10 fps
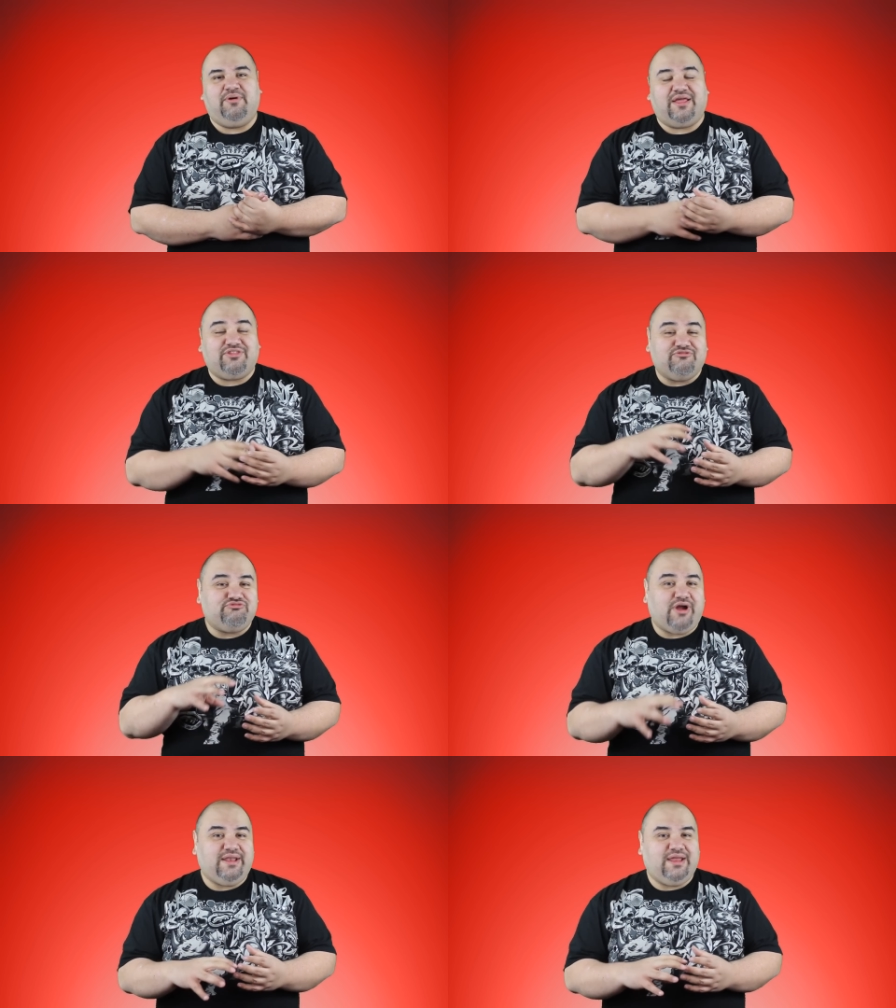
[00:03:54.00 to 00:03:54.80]
But as
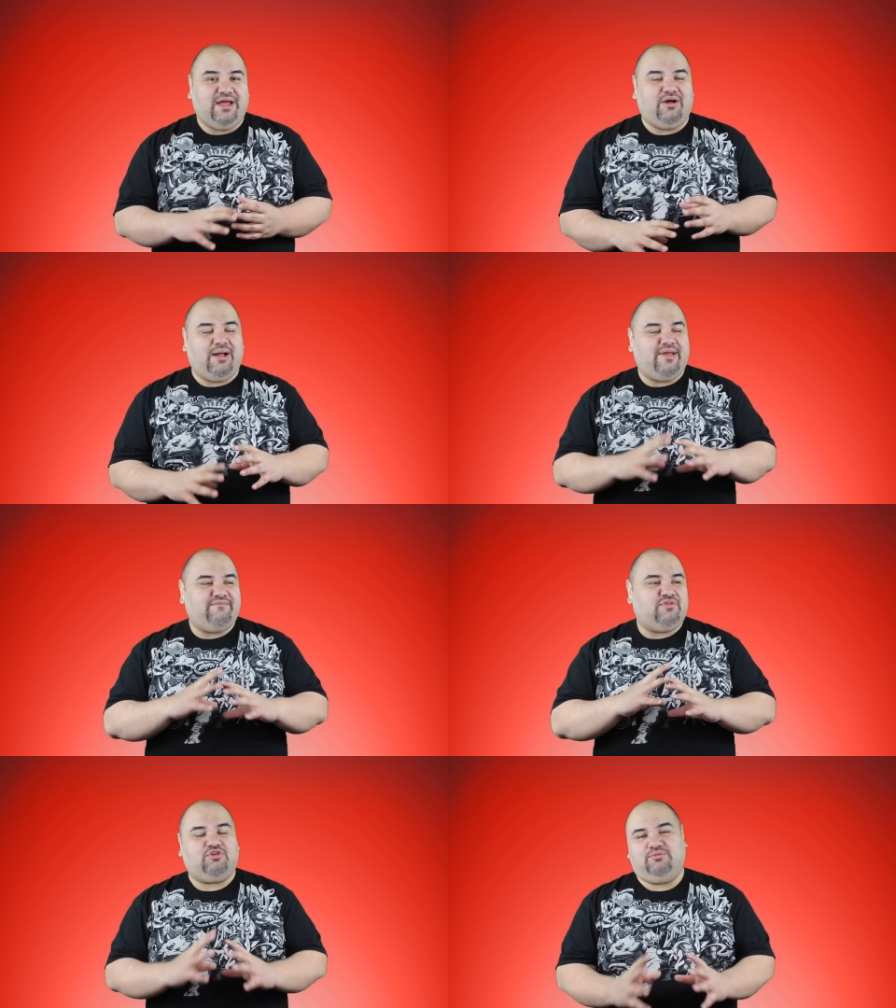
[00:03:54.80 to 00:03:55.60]
of right now, I'm
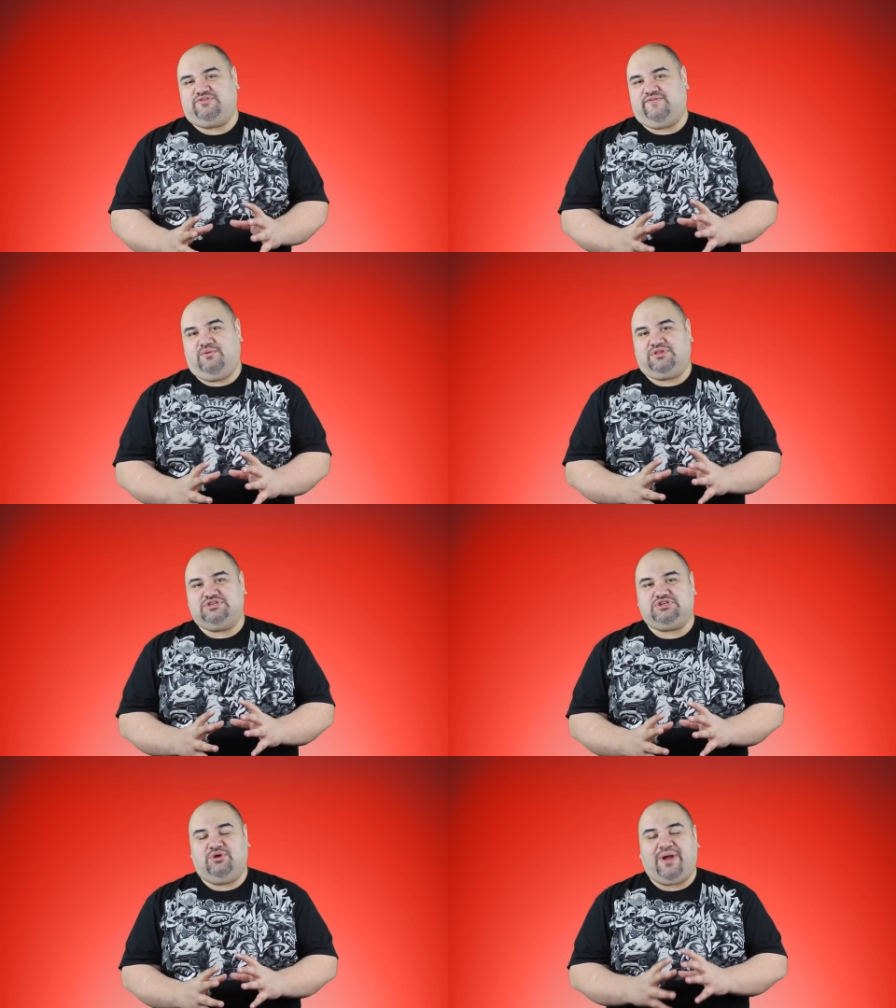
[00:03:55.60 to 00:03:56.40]
having so much fun with
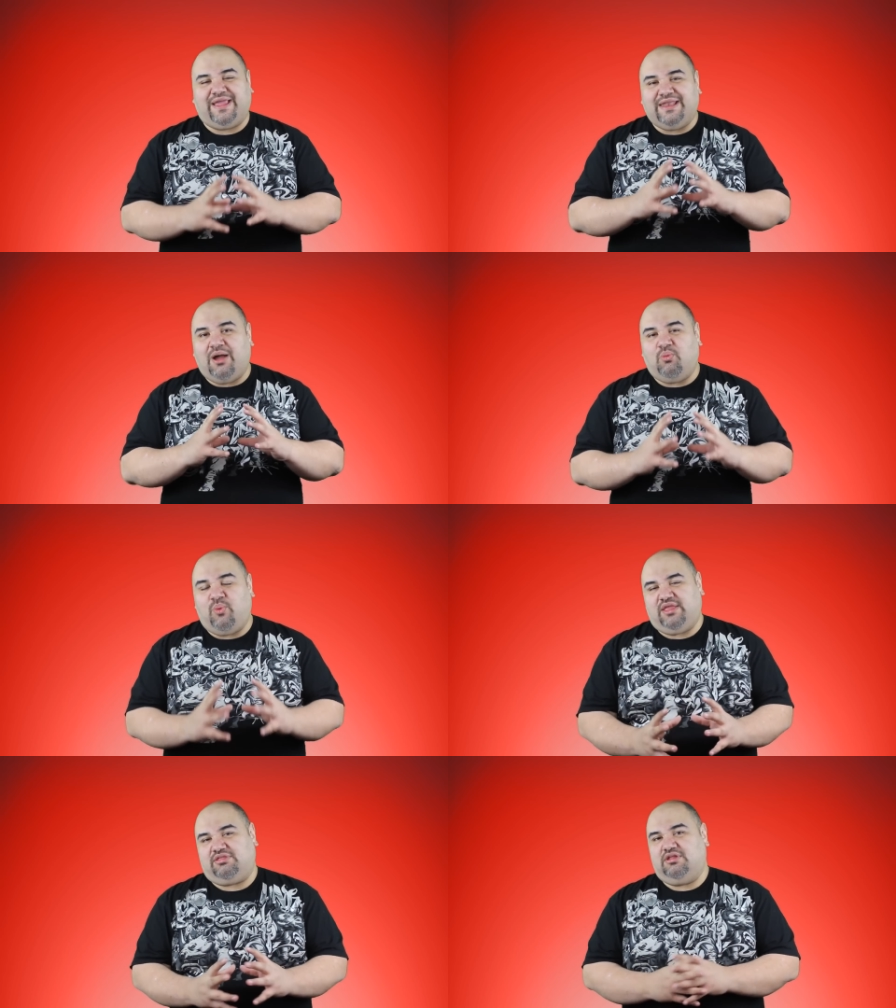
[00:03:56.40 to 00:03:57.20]
this show. I cannot
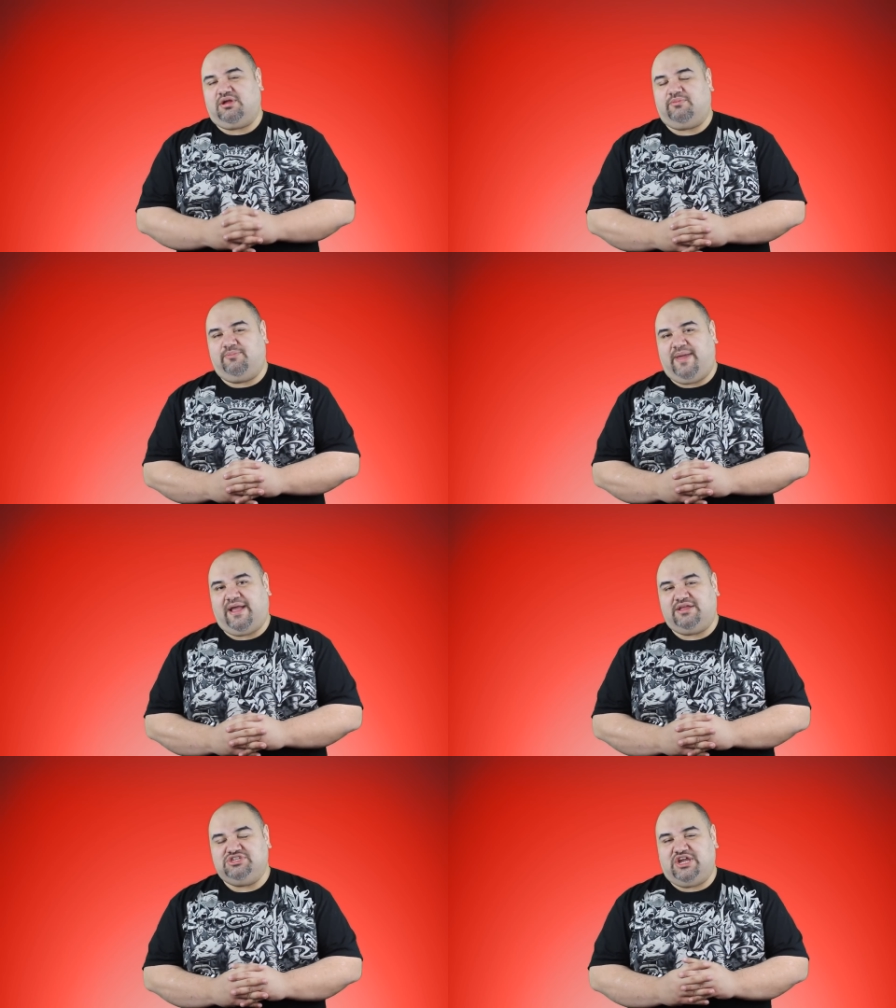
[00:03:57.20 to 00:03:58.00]
wait till it comes
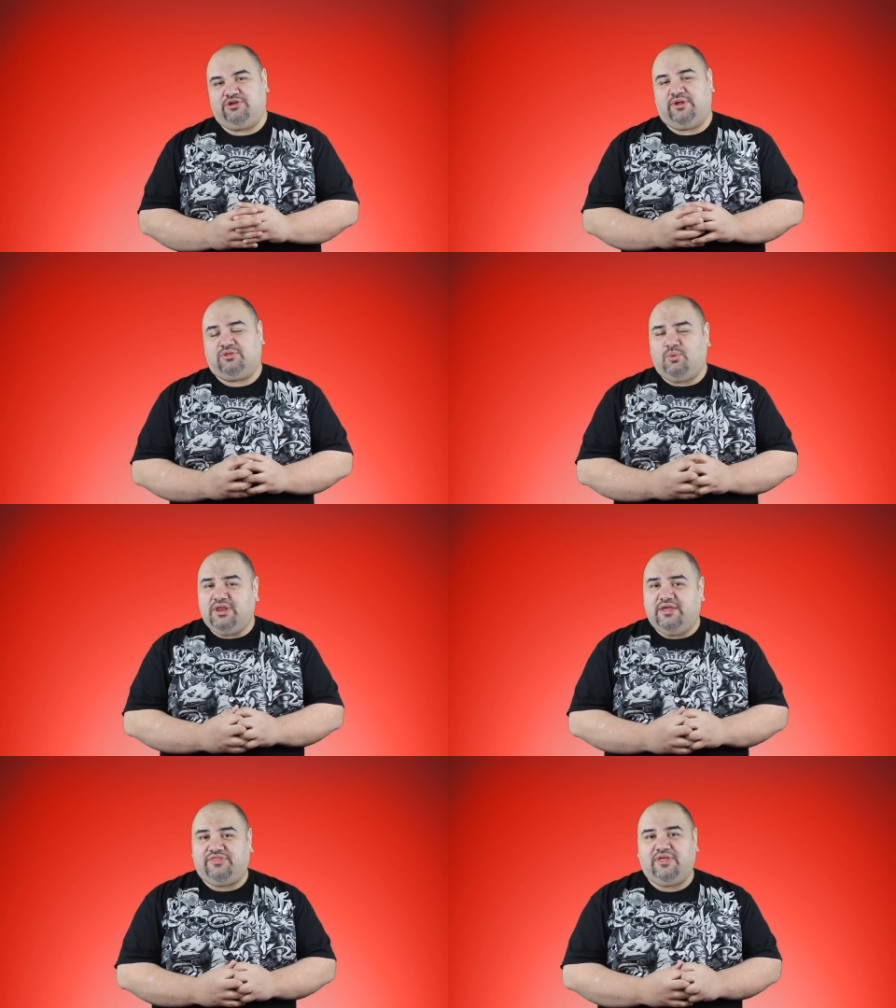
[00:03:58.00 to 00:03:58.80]
back on January
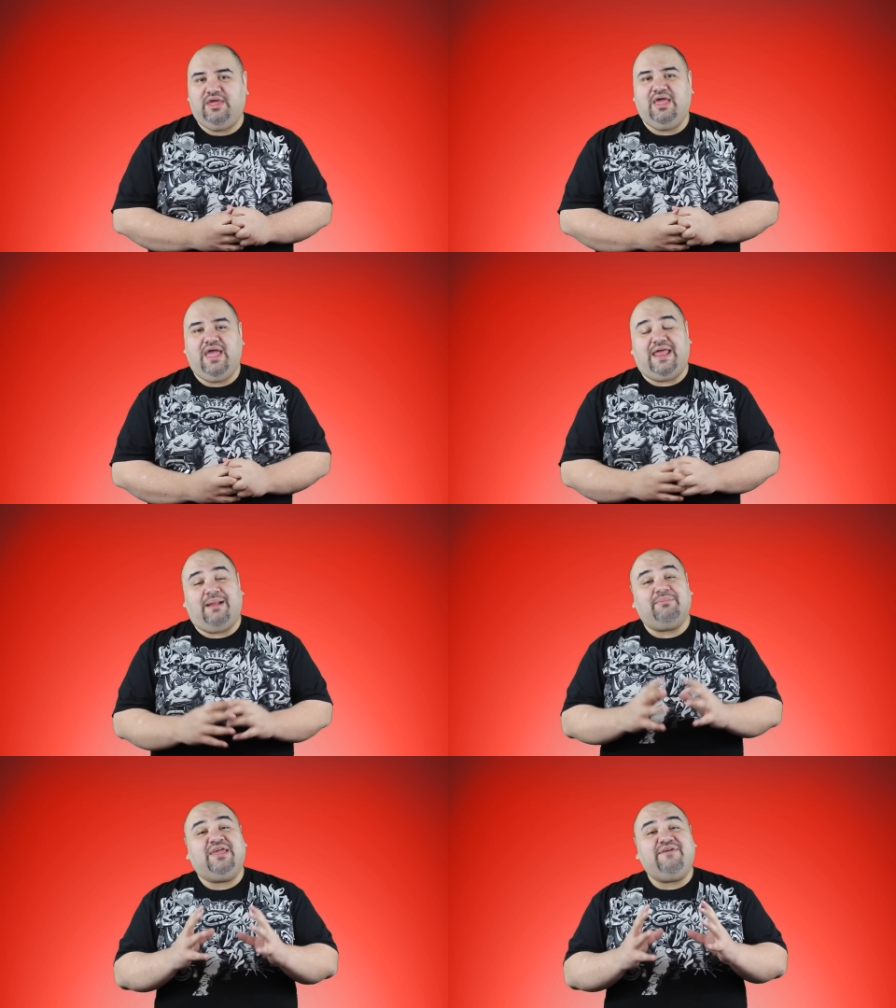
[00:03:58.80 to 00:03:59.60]
twentieth. And
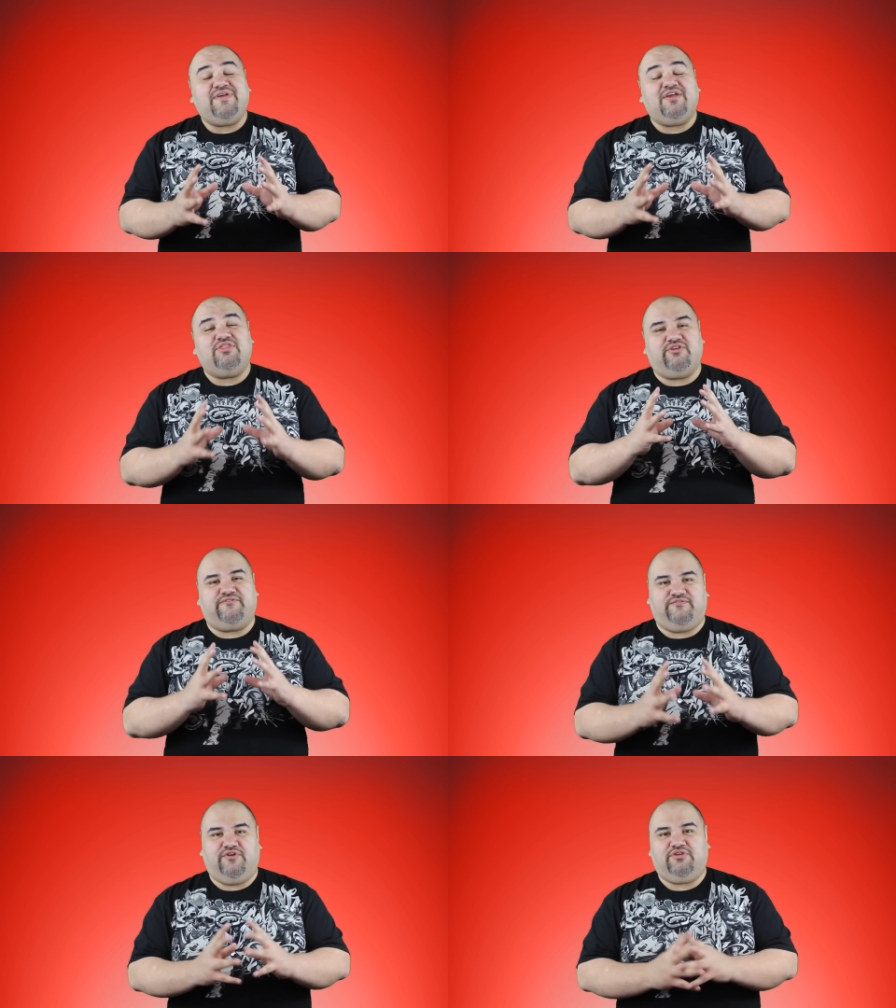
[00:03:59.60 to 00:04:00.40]
I'm giving the
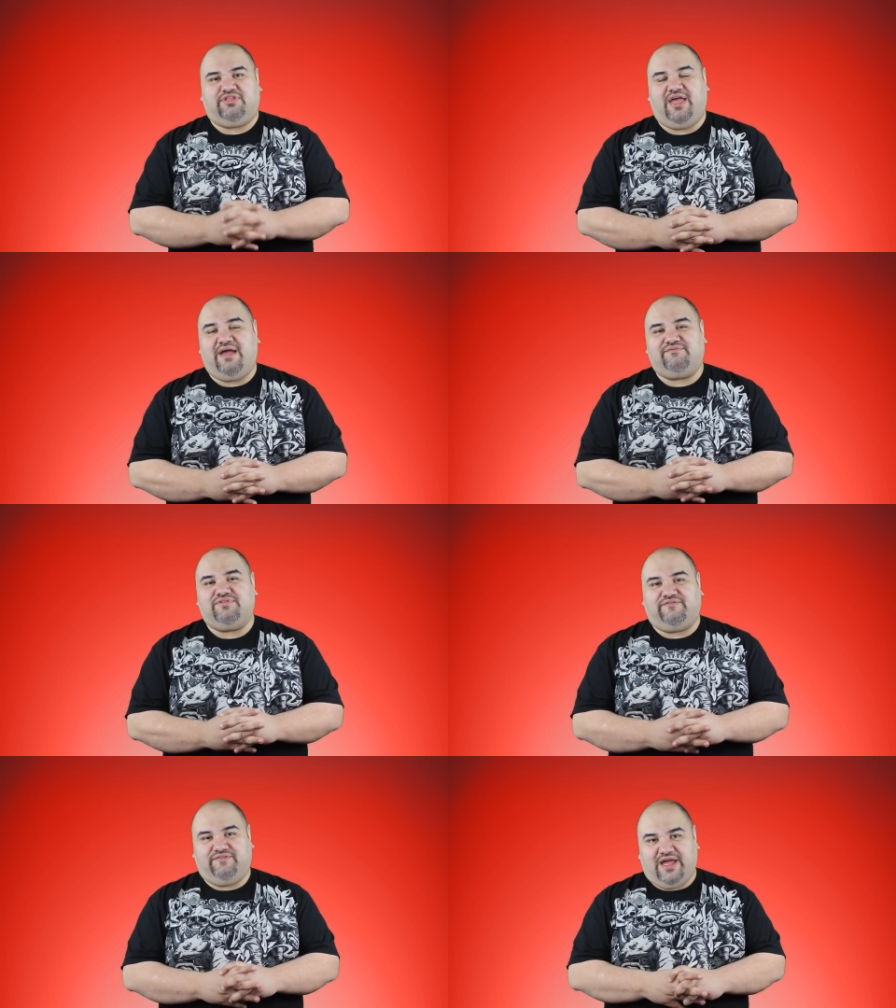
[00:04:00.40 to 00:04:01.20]
first half
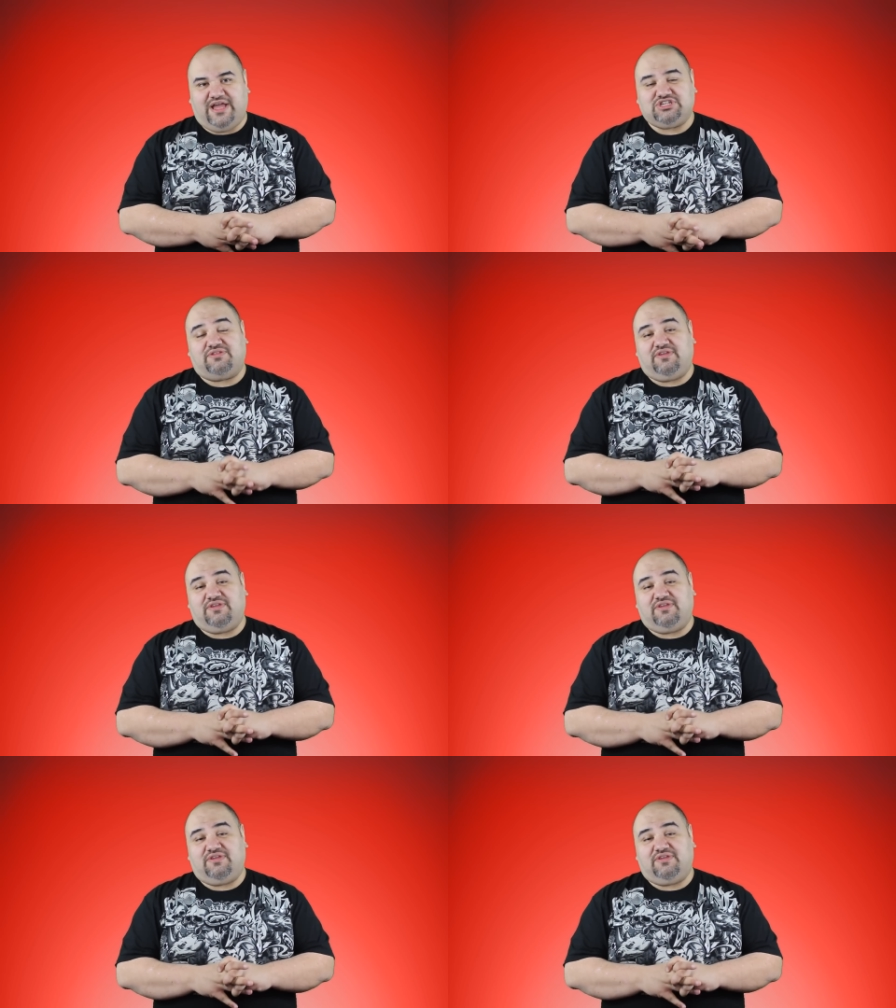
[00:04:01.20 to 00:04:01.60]
of The Flash